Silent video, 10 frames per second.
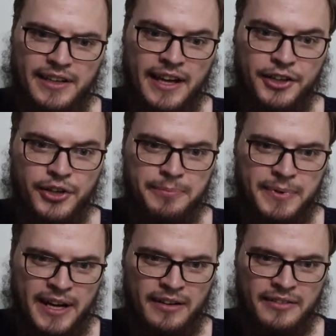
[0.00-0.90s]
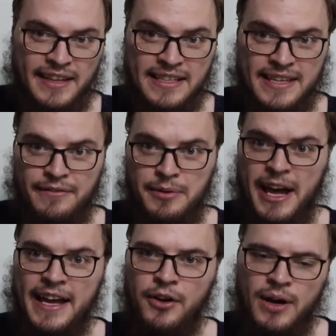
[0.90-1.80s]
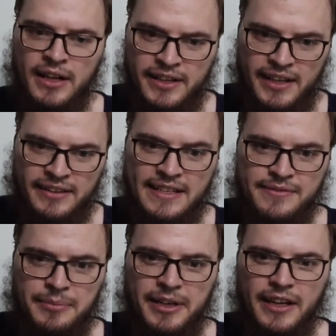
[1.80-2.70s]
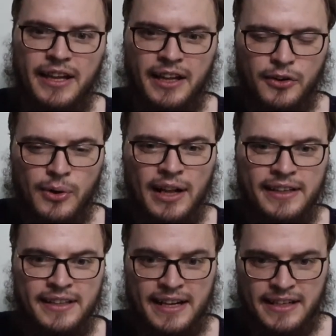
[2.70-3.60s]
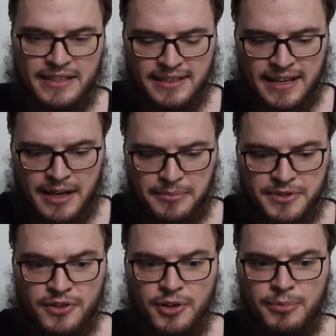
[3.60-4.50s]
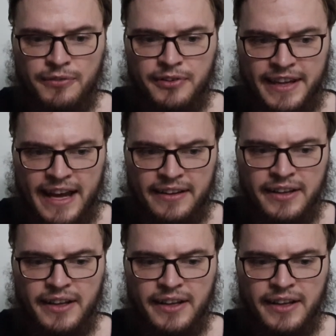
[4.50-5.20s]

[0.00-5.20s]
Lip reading: a good pair that's like from high quality. That's from a quality that is suitable for that.